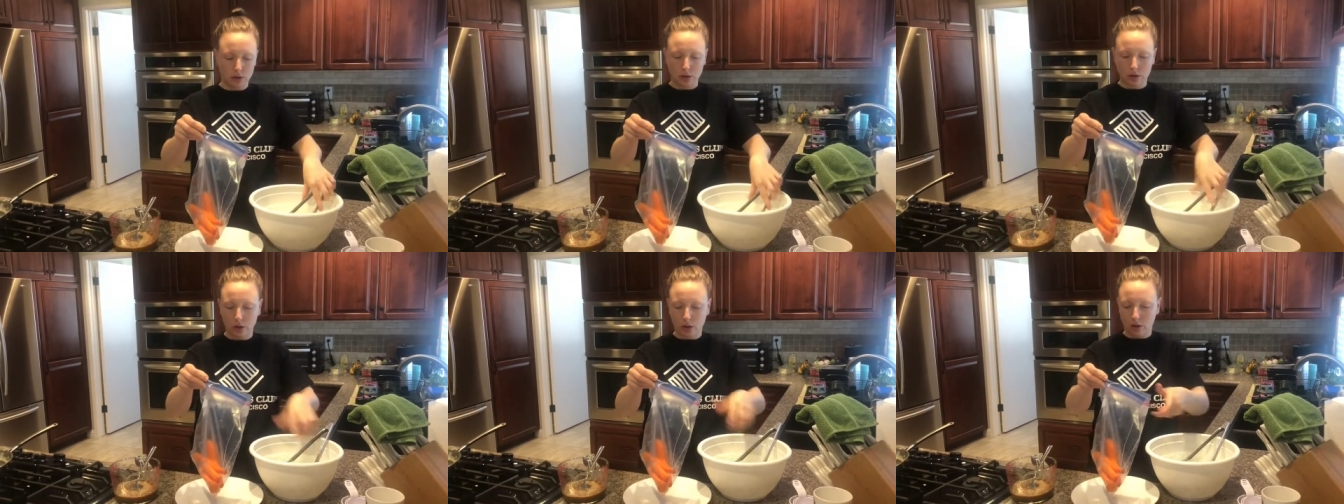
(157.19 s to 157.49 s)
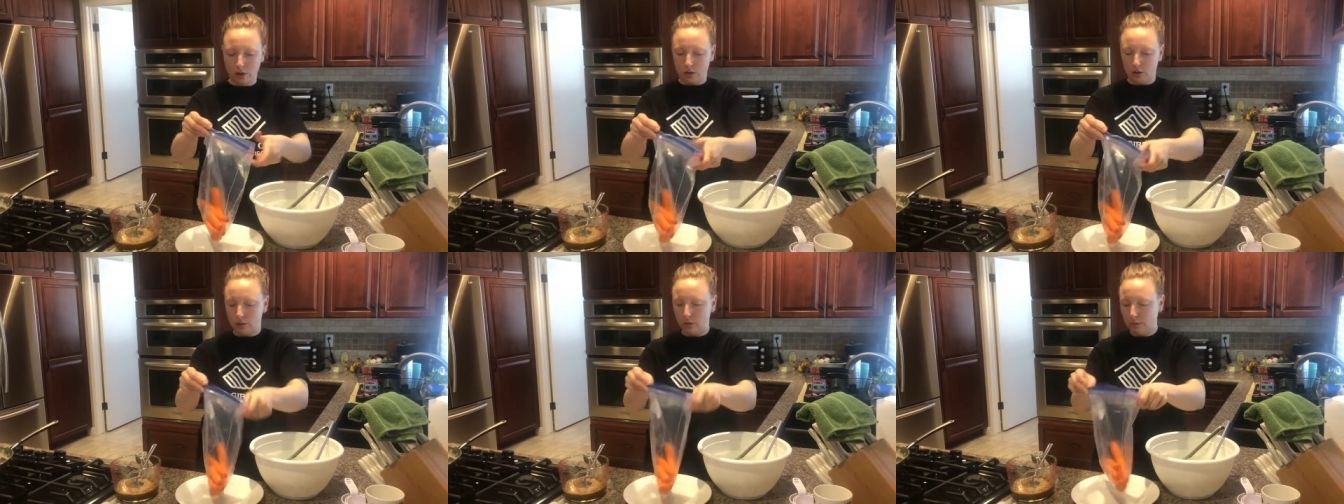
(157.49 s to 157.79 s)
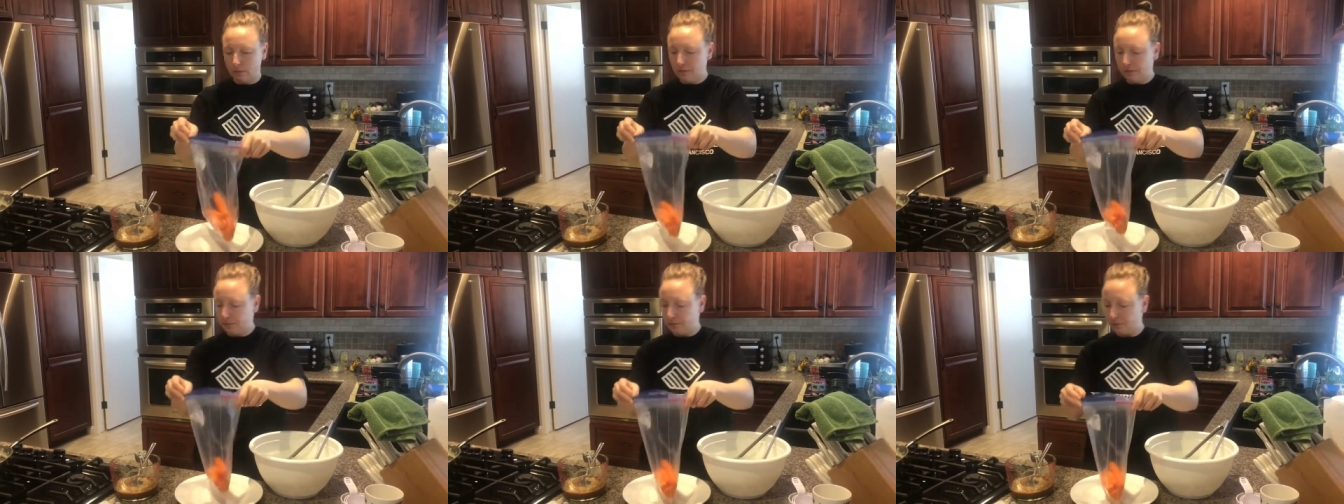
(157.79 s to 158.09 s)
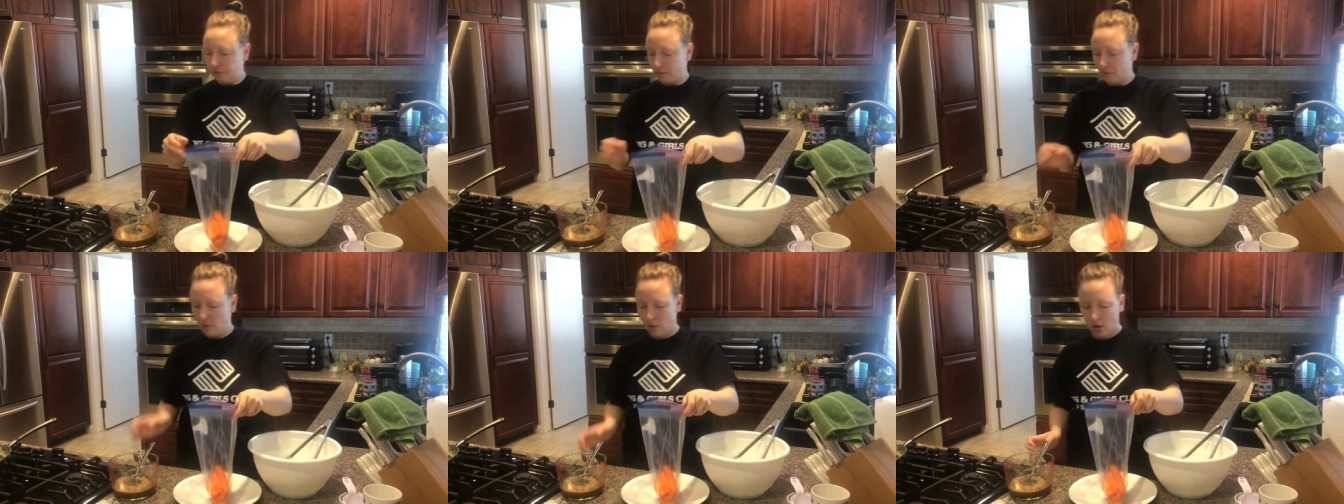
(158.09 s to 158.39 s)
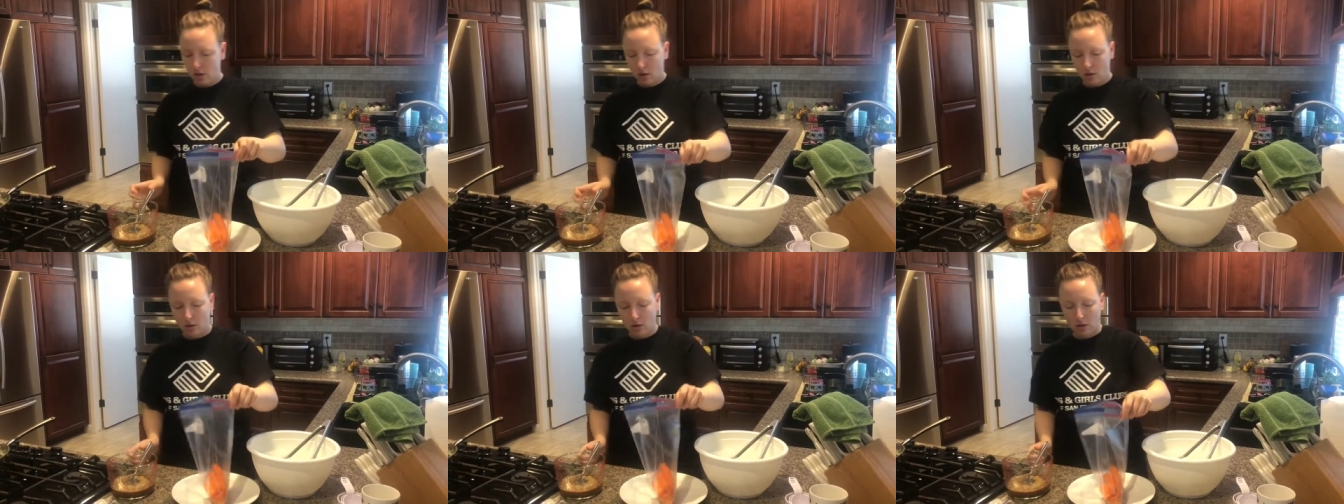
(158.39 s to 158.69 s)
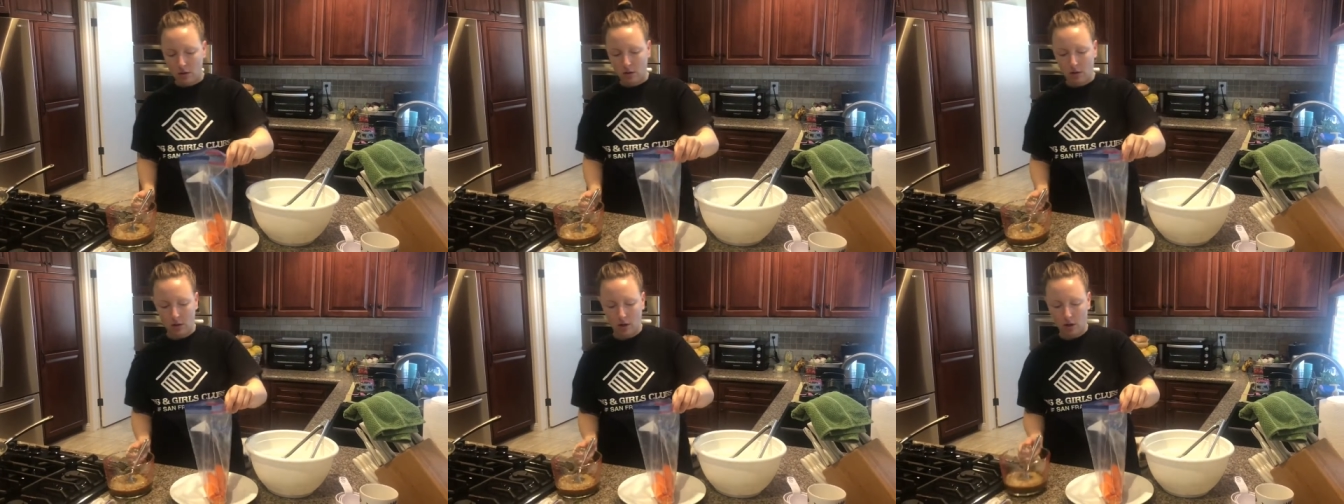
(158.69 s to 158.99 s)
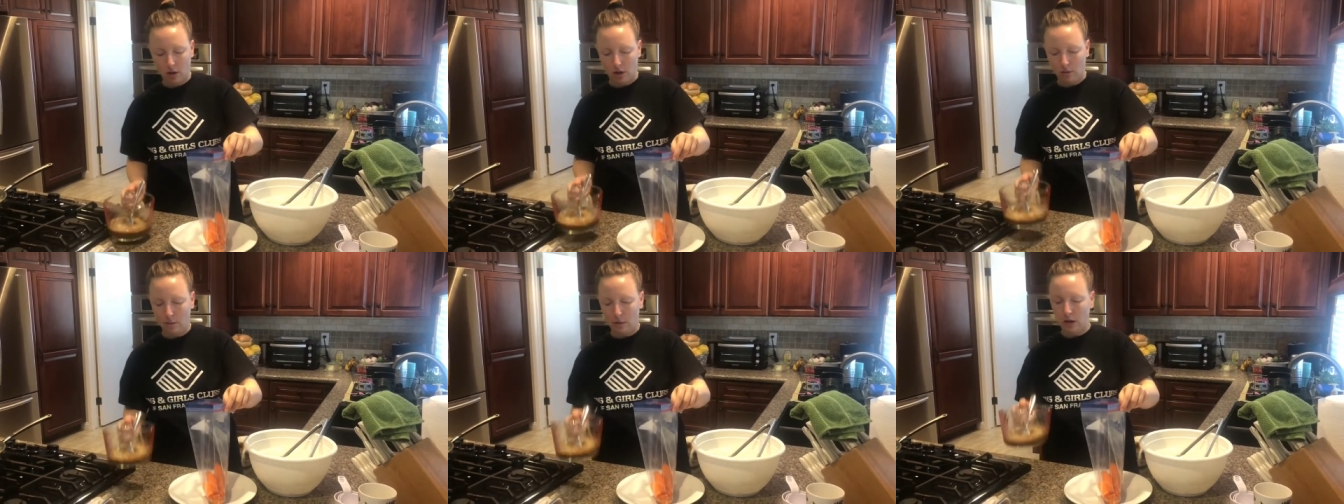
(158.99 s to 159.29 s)
So
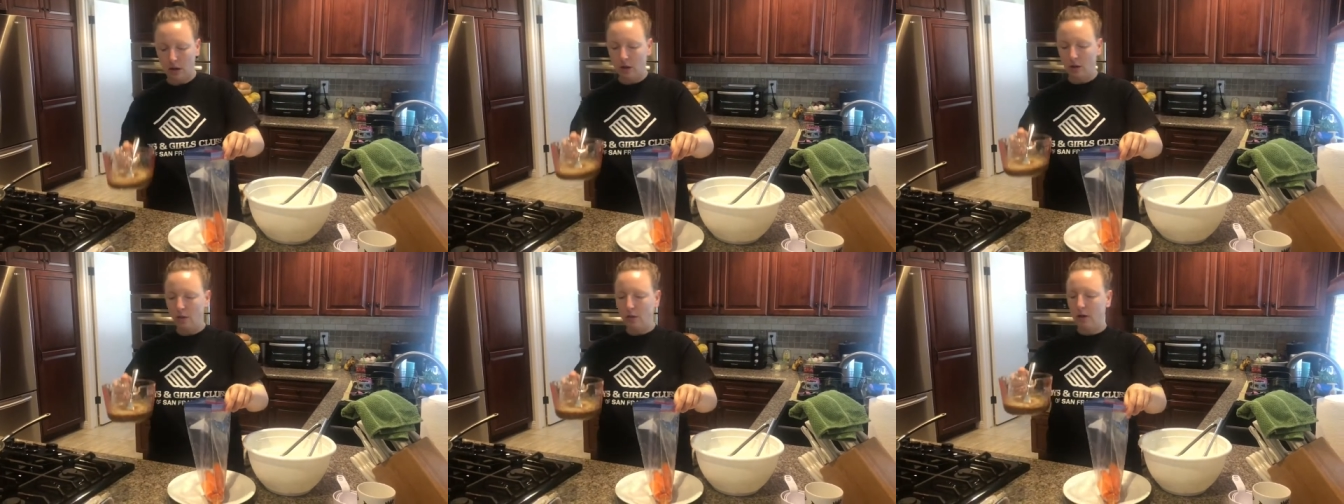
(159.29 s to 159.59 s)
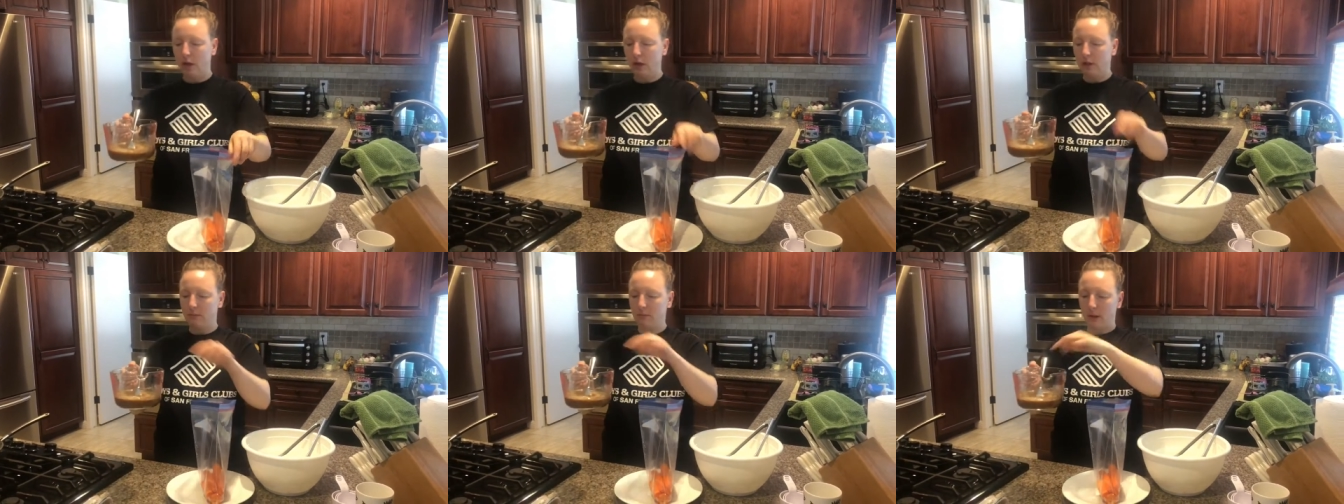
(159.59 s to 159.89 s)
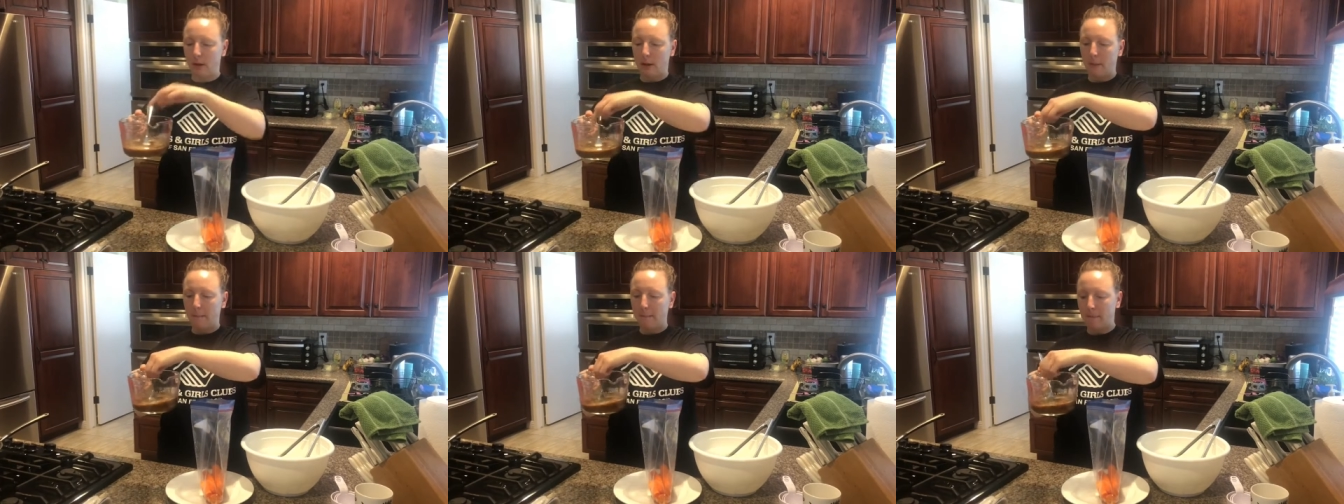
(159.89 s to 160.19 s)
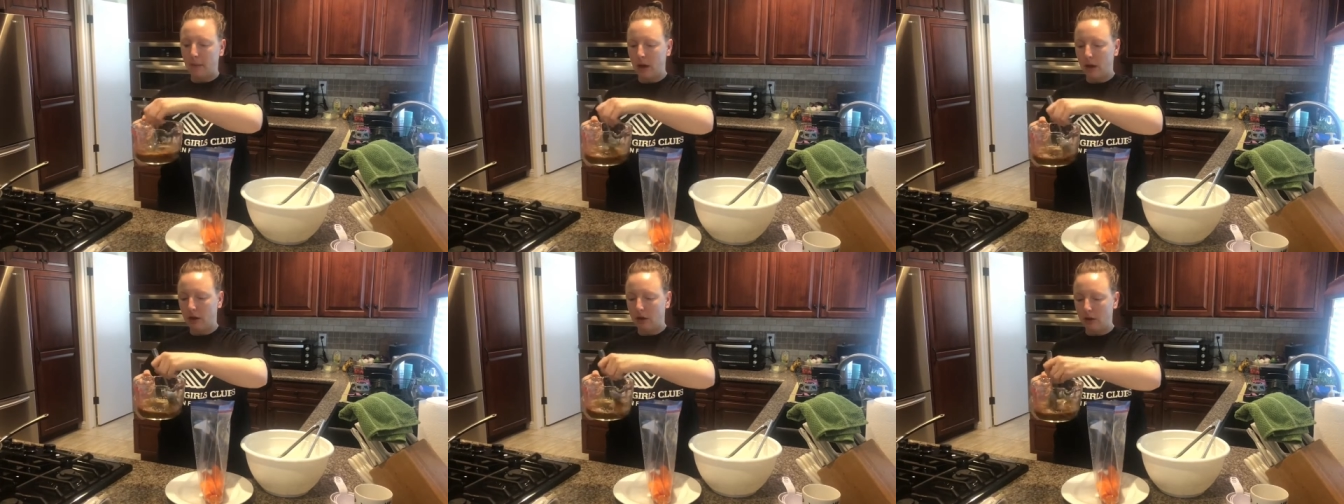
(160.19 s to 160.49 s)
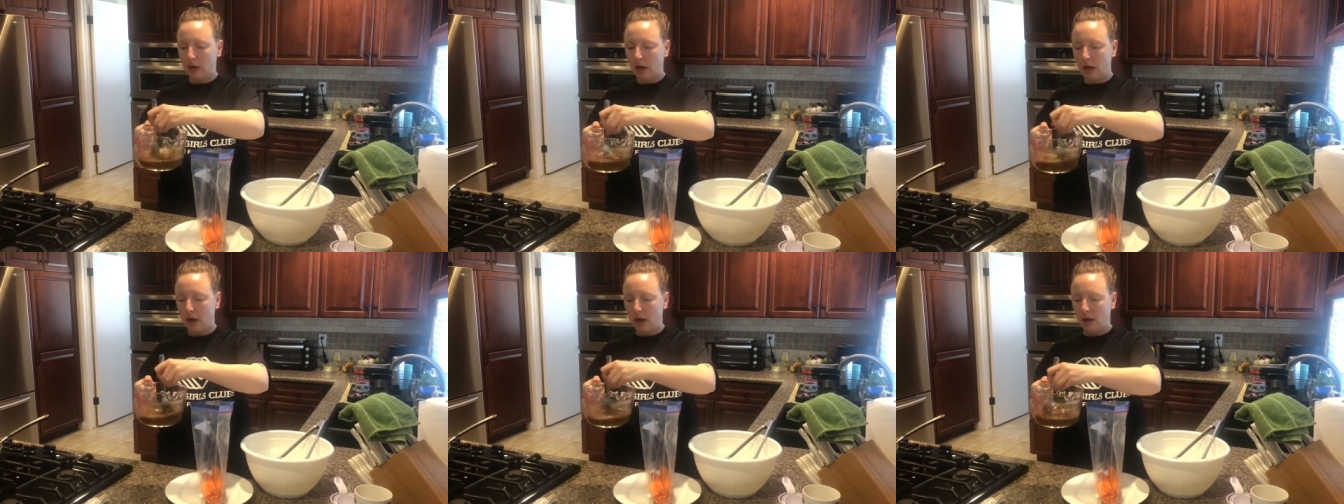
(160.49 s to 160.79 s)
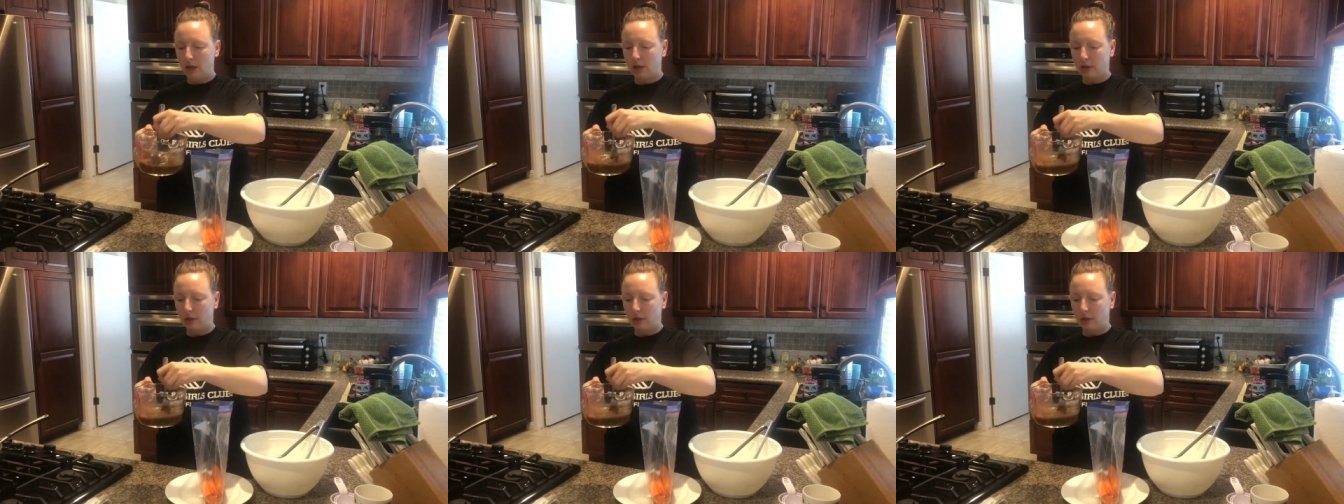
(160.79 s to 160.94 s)
here we go, here's my marinade.